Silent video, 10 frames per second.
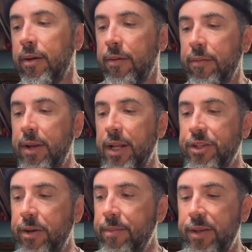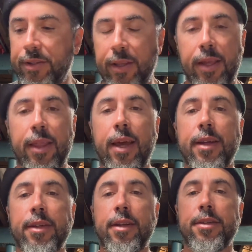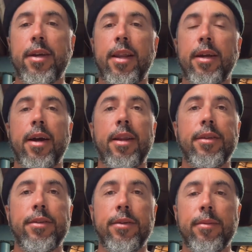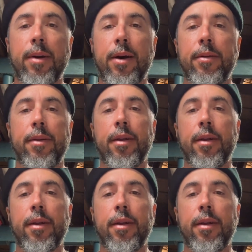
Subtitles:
When I trim the silly legs, I just kind of cut it to about